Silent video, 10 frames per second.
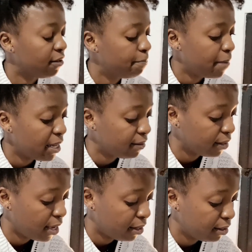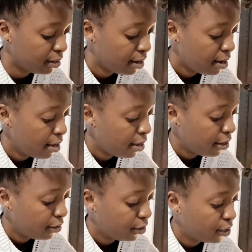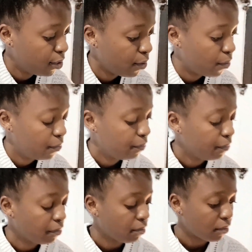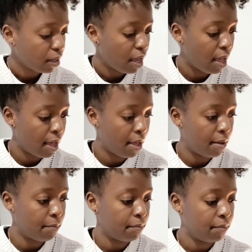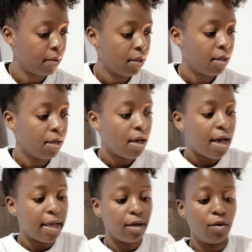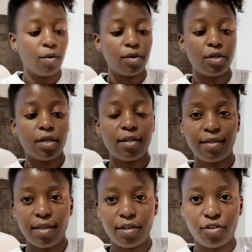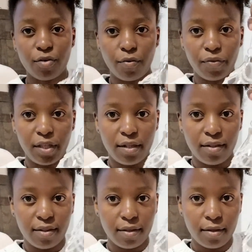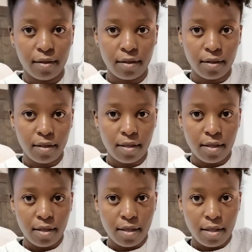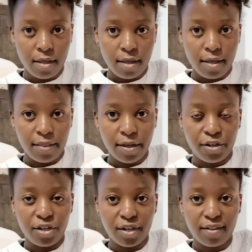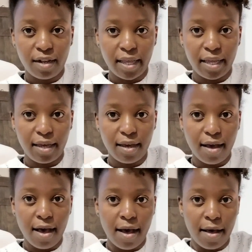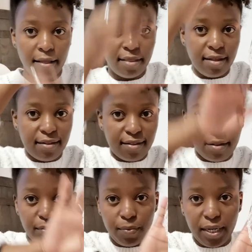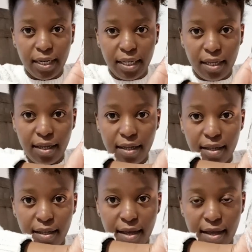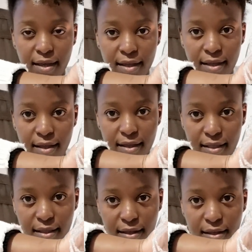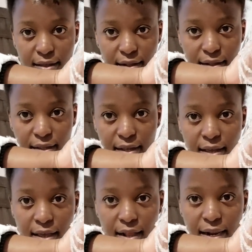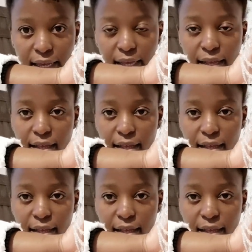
basket. So I got 6 of these. They're just like this really, yeah, I think you can see, like